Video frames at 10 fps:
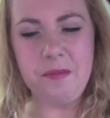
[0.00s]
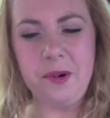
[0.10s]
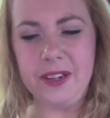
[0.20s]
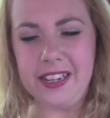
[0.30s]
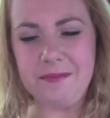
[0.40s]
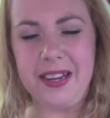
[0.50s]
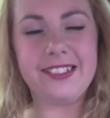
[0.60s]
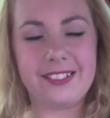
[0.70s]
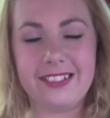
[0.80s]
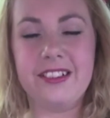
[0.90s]
the morning, I
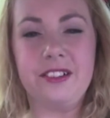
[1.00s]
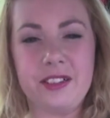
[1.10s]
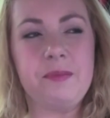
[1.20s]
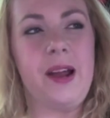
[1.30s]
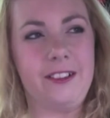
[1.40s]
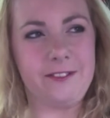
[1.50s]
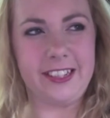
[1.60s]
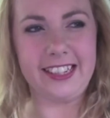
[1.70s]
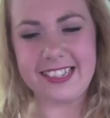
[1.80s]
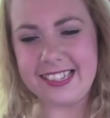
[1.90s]
made sure I got a good
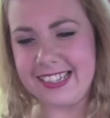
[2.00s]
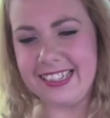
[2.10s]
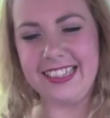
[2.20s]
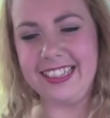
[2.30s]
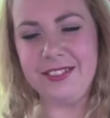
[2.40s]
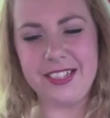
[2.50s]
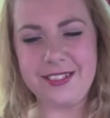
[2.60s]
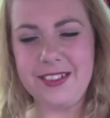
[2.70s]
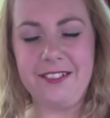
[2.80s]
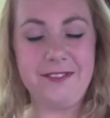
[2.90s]
breakfast, and it was
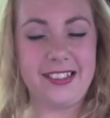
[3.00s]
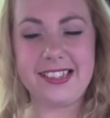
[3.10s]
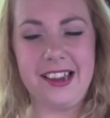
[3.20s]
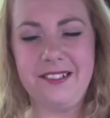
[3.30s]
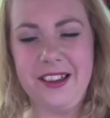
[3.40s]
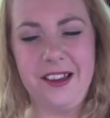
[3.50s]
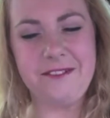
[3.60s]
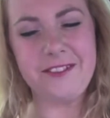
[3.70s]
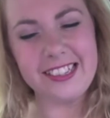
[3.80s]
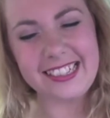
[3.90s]
just, I felt so
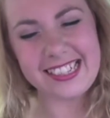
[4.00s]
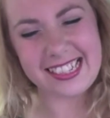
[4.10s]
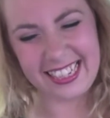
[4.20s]
nervous.